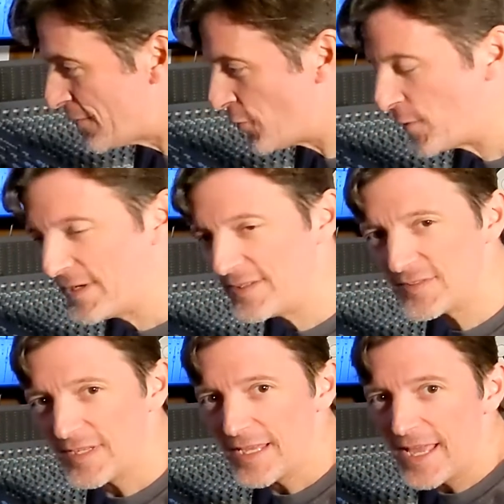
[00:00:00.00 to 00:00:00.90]

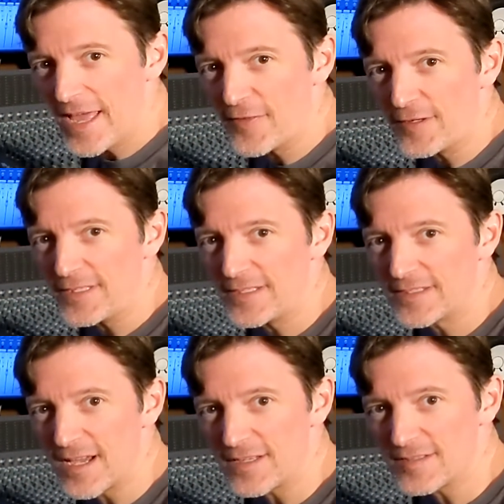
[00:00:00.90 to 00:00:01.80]
voice, and then he's
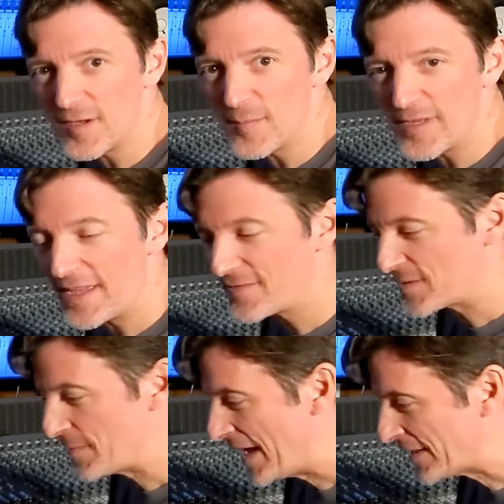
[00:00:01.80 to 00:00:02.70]
got some that have
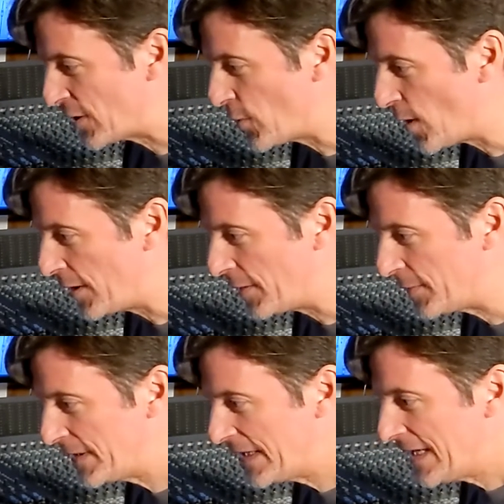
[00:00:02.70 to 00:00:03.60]
some echo on
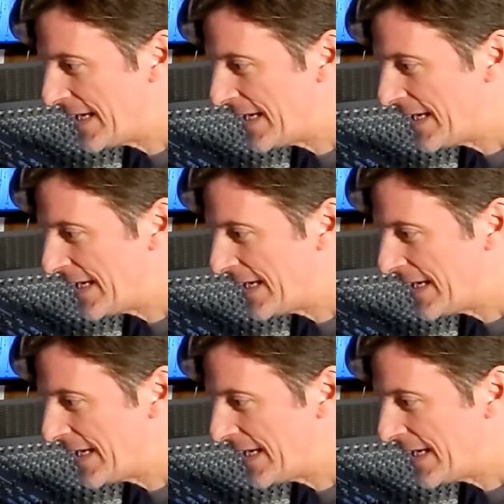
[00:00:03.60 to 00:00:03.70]
them,